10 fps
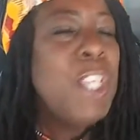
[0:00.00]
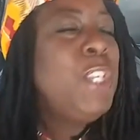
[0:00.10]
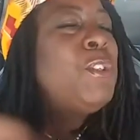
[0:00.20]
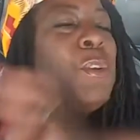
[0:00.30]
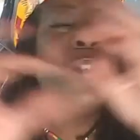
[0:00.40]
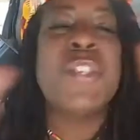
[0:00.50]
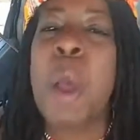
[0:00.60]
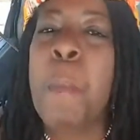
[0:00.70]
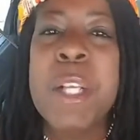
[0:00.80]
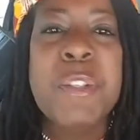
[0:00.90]
you do
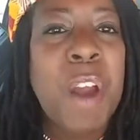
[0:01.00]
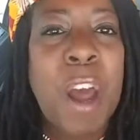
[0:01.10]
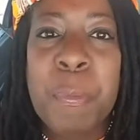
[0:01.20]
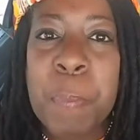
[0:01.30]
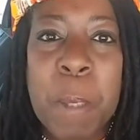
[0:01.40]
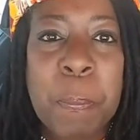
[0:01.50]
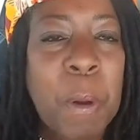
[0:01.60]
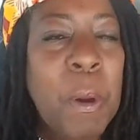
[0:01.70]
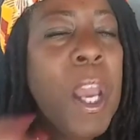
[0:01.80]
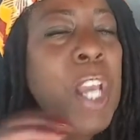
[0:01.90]
so much for other
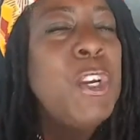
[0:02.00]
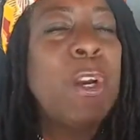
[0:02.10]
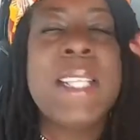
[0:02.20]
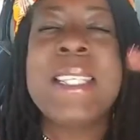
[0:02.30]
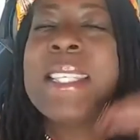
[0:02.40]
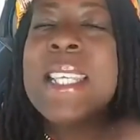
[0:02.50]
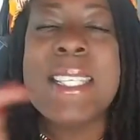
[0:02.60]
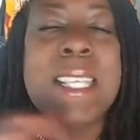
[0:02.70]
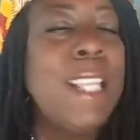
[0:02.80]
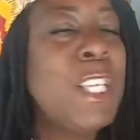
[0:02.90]
people, you're
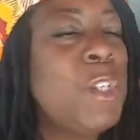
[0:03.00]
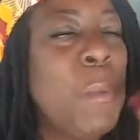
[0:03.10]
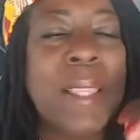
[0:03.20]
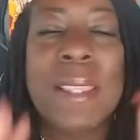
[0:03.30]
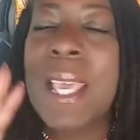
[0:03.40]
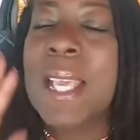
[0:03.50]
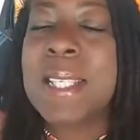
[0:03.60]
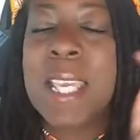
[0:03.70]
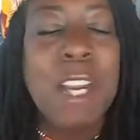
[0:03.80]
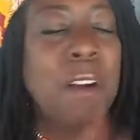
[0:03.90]
consistently doing
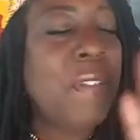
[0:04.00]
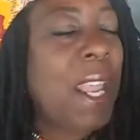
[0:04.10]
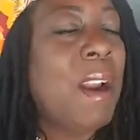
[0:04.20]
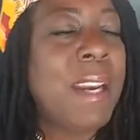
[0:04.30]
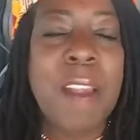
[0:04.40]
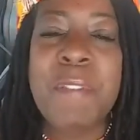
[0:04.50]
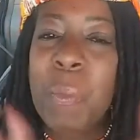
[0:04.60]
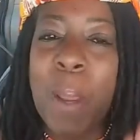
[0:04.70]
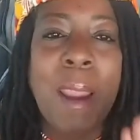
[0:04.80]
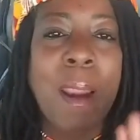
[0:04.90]
things here, there, and
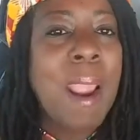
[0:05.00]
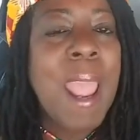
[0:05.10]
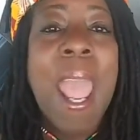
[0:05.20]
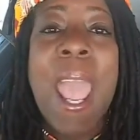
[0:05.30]
everywhere,